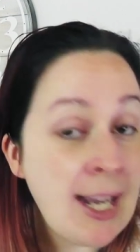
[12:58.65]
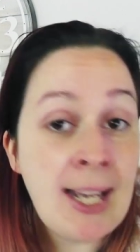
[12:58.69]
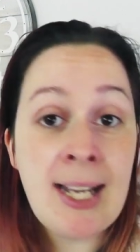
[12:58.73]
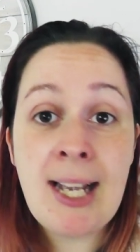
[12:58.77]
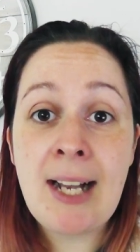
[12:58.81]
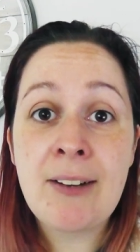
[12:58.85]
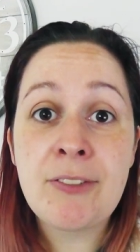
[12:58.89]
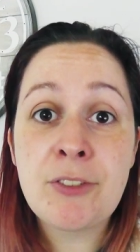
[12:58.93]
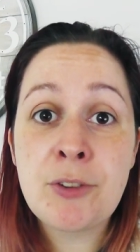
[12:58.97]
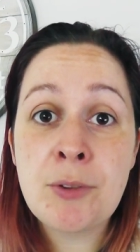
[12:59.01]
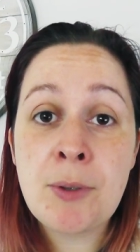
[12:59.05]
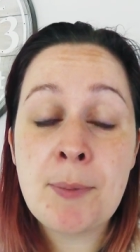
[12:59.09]
I
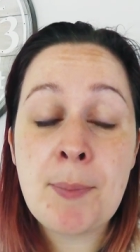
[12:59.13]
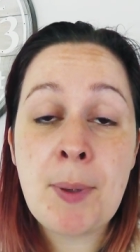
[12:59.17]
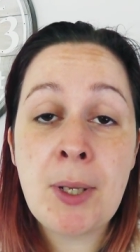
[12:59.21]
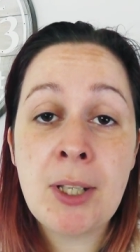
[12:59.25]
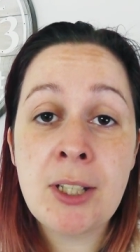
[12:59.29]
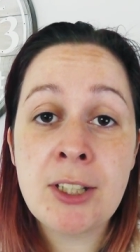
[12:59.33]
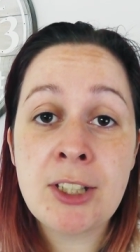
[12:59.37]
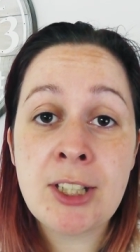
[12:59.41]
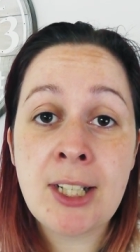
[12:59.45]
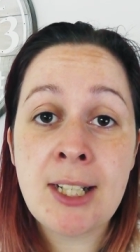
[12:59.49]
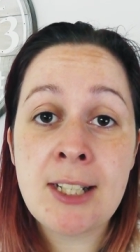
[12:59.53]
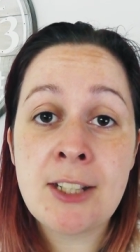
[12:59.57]
have to
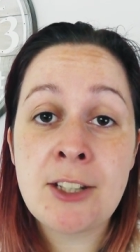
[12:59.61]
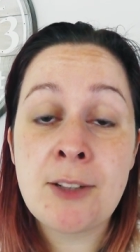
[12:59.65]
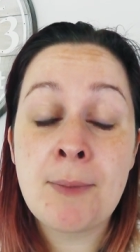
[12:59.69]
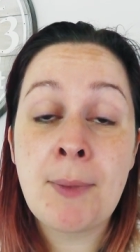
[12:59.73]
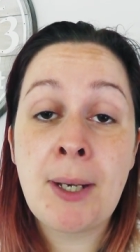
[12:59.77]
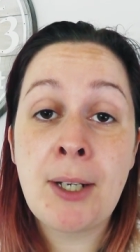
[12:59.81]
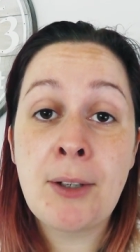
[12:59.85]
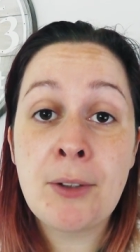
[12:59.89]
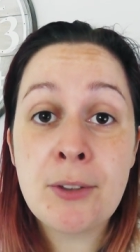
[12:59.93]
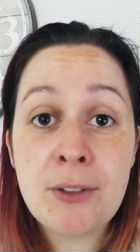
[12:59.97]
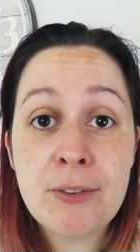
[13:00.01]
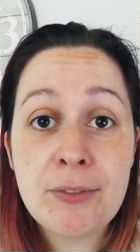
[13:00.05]
apologise to
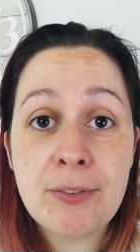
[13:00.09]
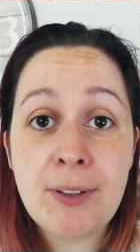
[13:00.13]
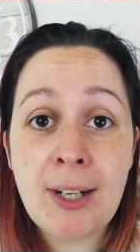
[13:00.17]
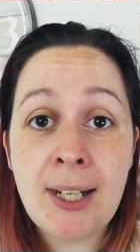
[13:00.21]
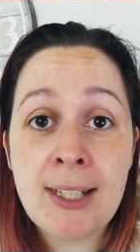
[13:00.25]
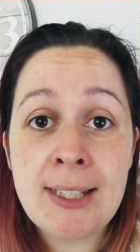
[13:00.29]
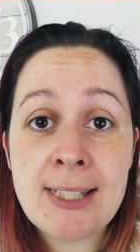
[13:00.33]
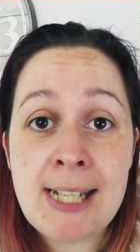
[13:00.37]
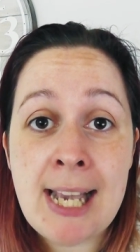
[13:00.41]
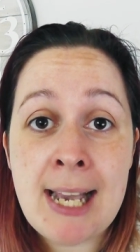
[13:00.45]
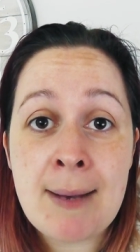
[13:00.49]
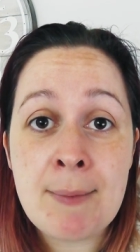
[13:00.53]
my other
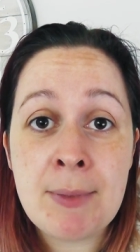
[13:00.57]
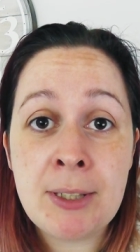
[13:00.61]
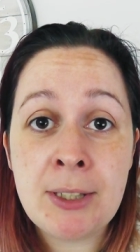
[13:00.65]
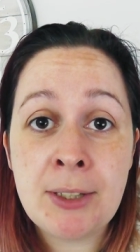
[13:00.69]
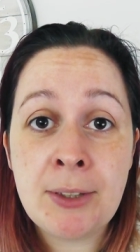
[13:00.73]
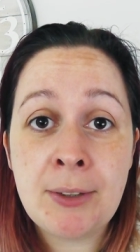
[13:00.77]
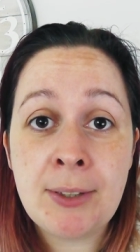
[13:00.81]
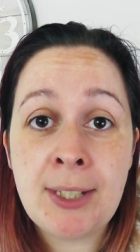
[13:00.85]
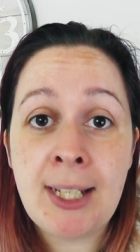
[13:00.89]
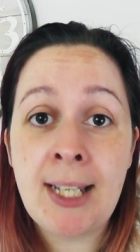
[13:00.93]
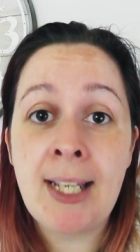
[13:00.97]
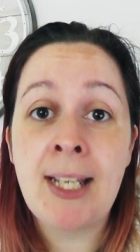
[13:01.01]
friend, Emma
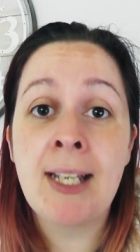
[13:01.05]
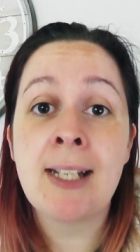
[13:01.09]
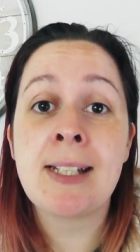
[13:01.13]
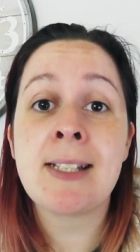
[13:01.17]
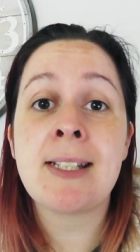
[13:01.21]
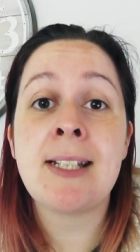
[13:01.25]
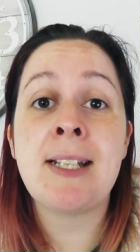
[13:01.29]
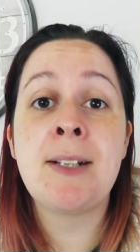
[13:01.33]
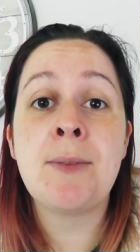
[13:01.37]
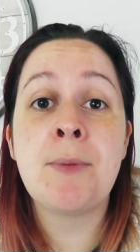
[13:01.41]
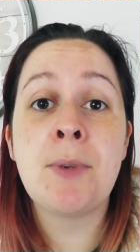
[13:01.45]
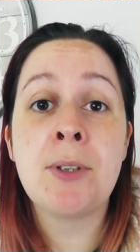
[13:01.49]
Lou
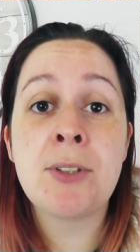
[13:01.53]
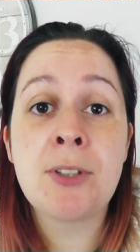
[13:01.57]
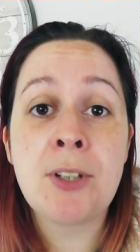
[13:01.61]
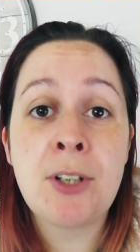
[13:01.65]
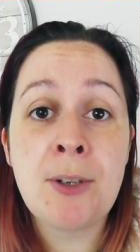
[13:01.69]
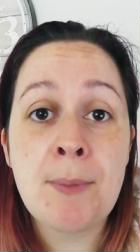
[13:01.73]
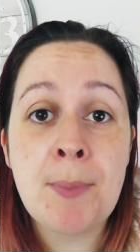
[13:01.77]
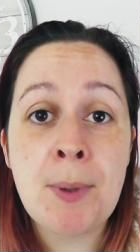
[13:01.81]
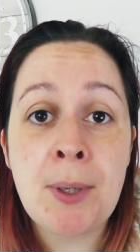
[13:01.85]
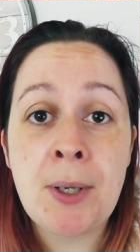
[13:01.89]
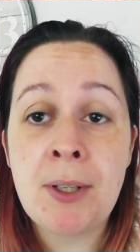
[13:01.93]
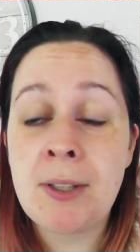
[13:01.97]
Cakes. It was
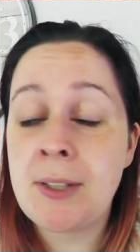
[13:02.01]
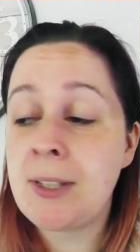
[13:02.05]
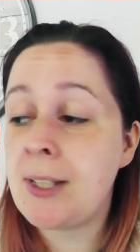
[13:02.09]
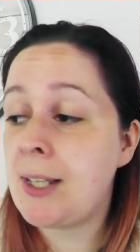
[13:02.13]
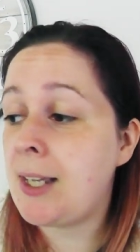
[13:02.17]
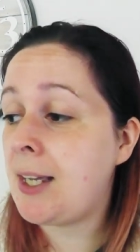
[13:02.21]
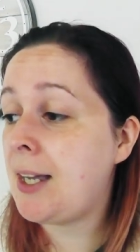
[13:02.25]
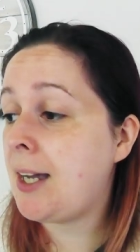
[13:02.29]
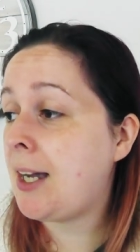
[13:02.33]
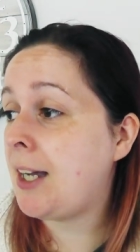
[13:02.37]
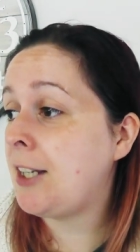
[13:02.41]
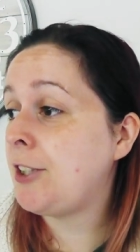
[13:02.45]
her
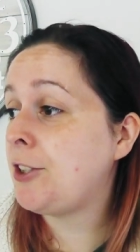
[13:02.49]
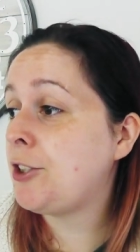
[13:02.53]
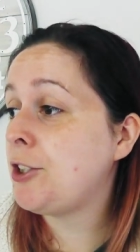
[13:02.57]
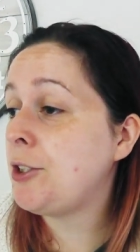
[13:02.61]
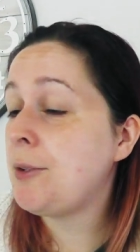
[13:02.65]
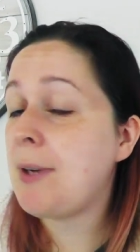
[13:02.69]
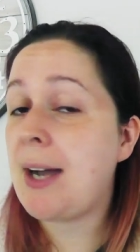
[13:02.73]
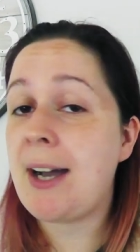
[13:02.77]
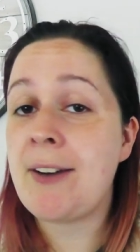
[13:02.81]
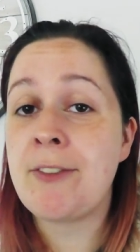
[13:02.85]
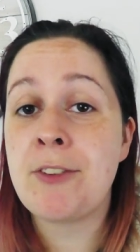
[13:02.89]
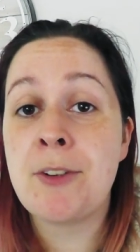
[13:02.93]
birthday. I
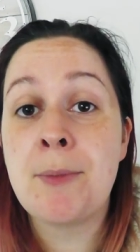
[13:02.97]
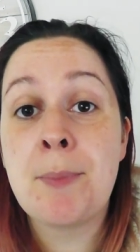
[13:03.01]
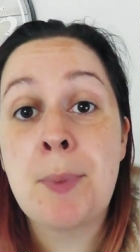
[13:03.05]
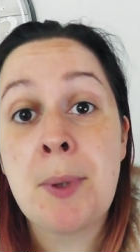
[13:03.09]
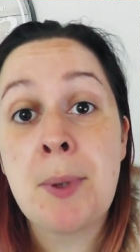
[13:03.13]
do have her